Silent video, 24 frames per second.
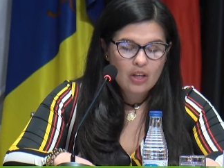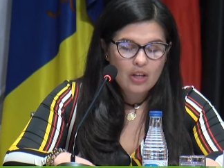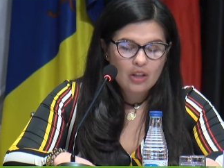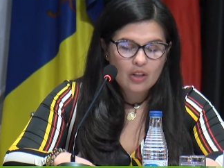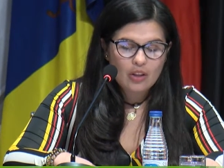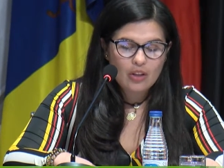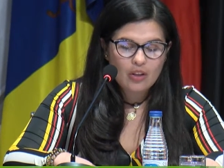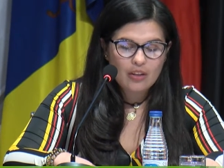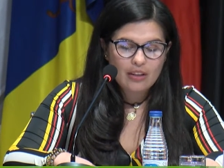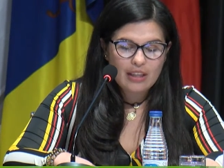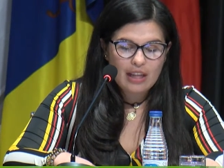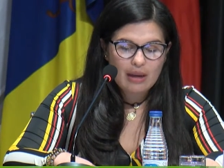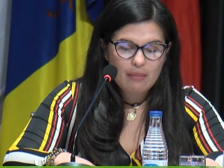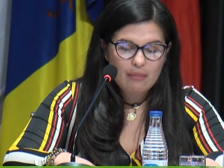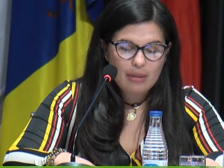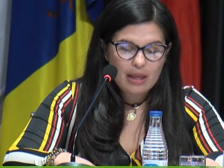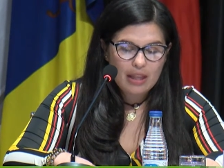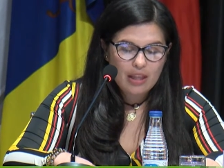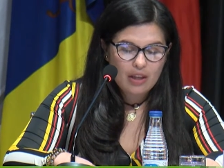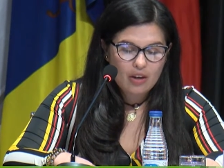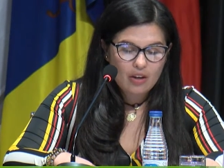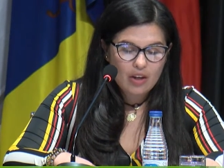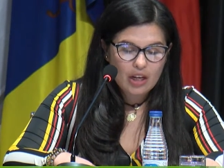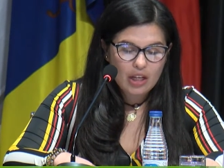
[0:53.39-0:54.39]
to build
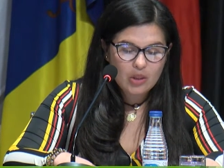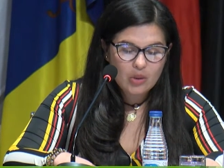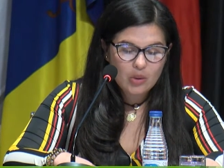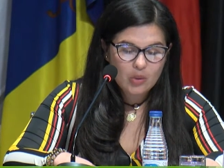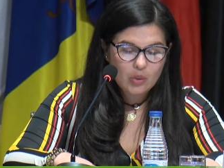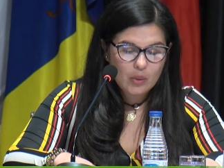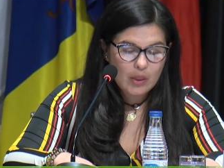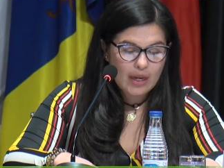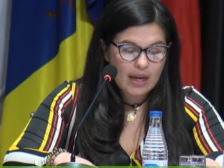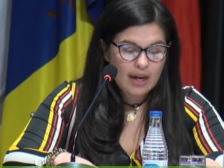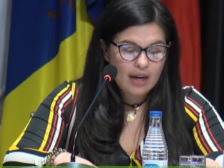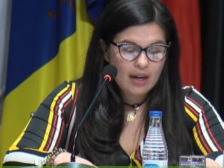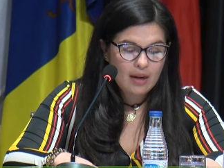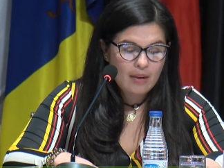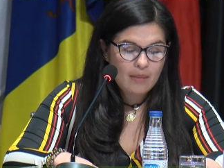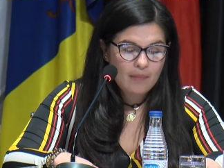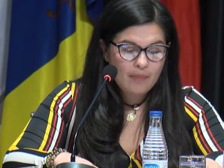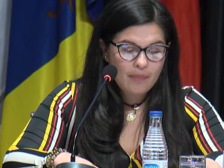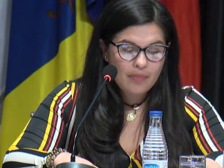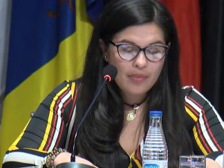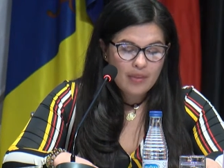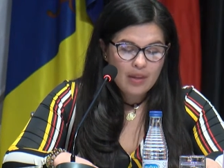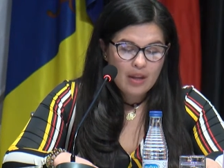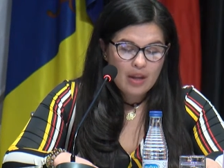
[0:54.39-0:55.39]
up a better
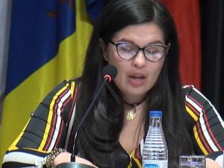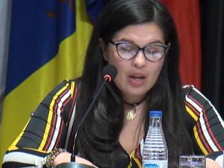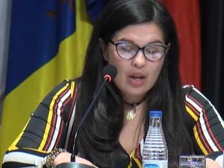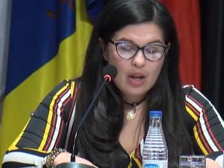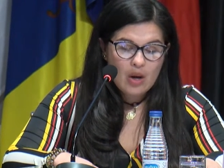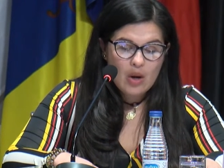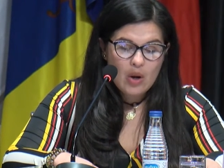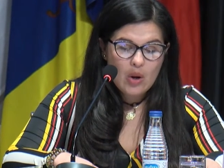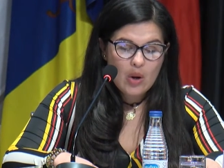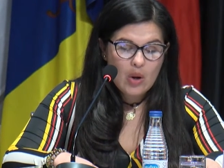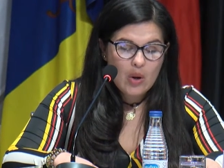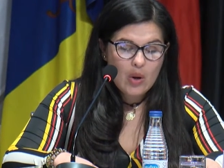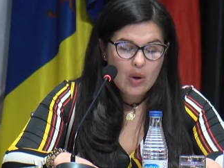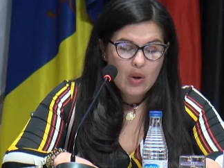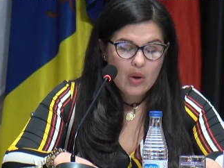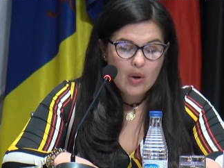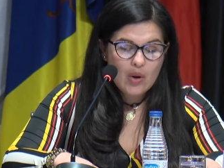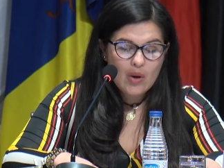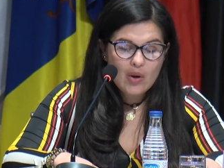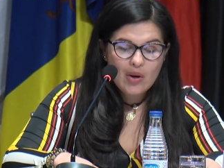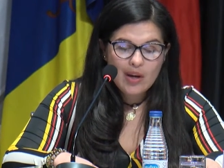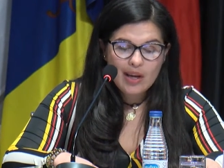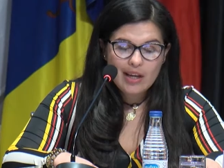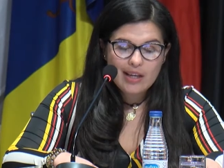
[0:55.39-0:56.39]

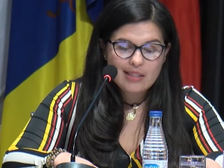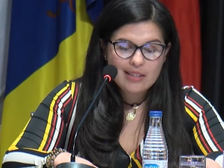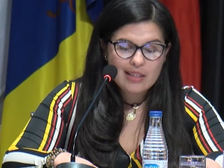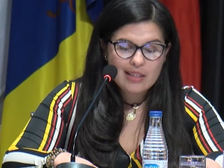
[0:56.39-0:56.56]
future